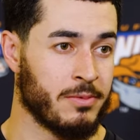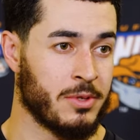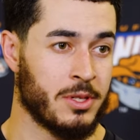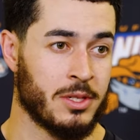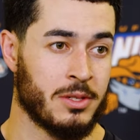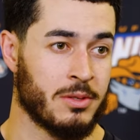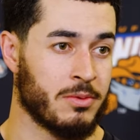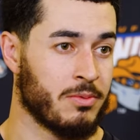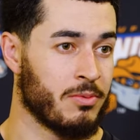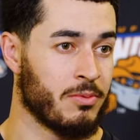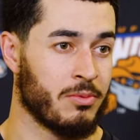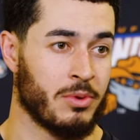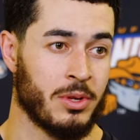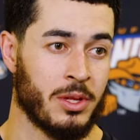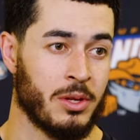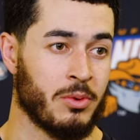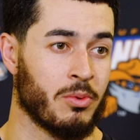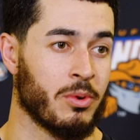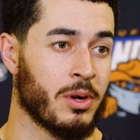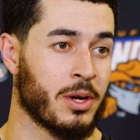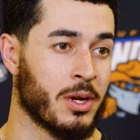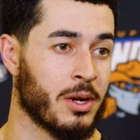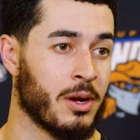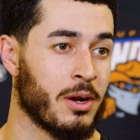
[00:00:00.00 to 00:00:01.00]
just really
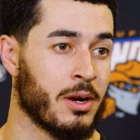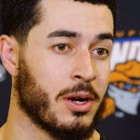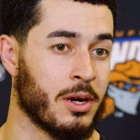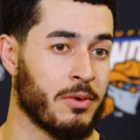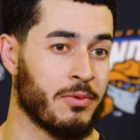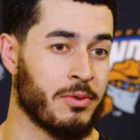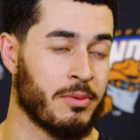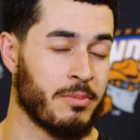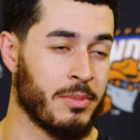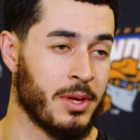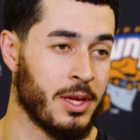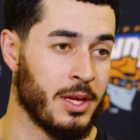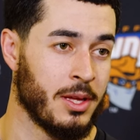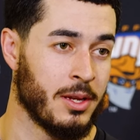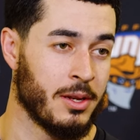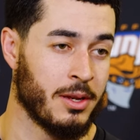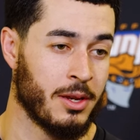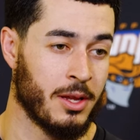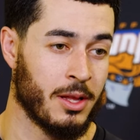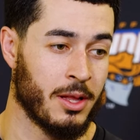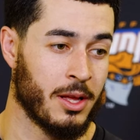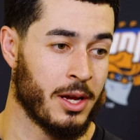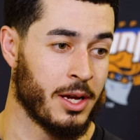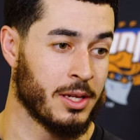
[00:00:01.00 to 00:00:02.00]
working hard for me.
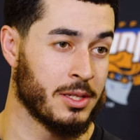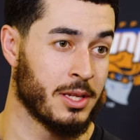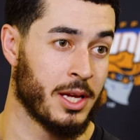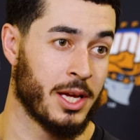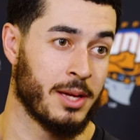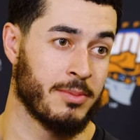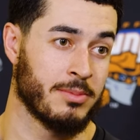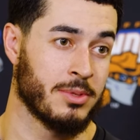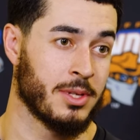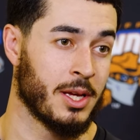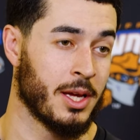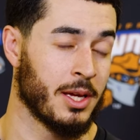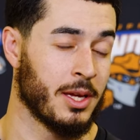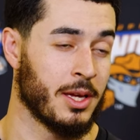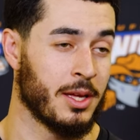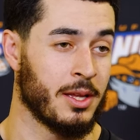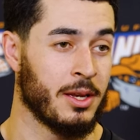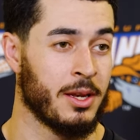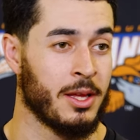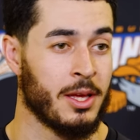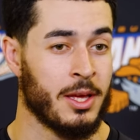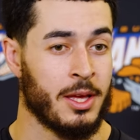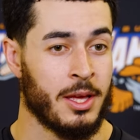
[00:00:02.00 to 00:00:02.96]
And a lot of times I get